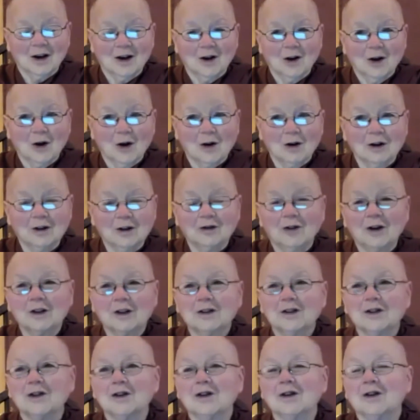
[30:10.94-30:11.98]
Or if I
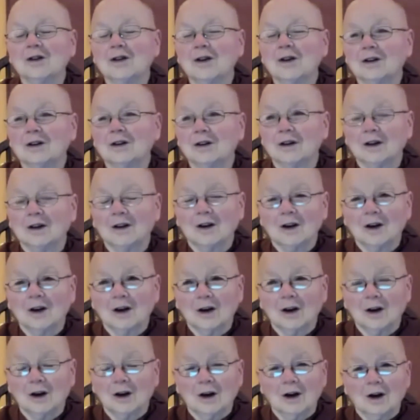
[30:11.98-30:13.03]
say that
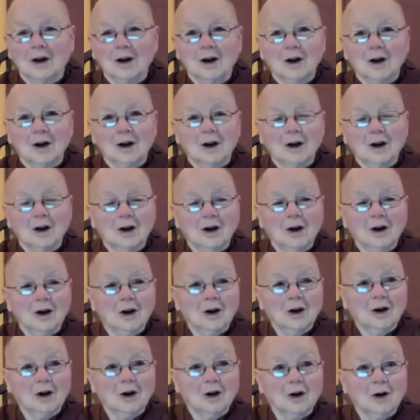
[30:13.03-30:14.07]

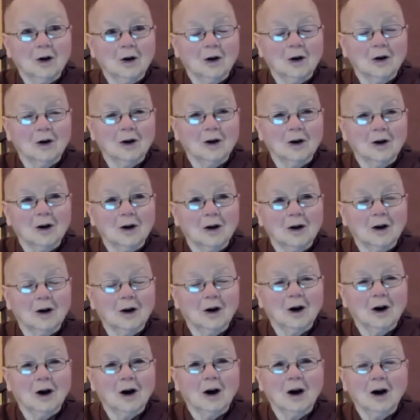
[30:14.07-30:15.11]

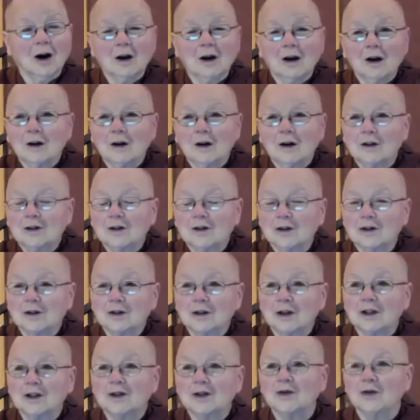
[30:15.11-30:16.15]
I had a
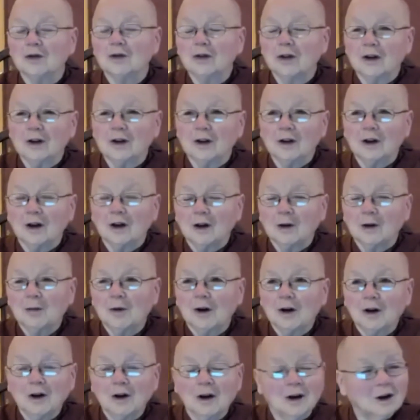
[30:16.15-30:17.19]
successful day and
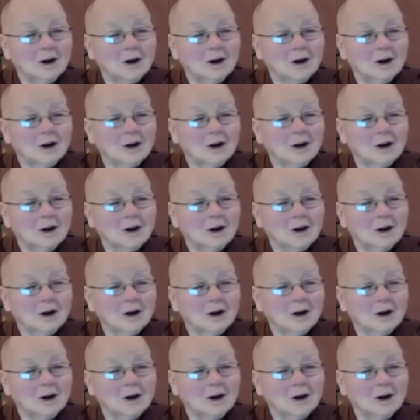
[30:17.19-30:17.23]
my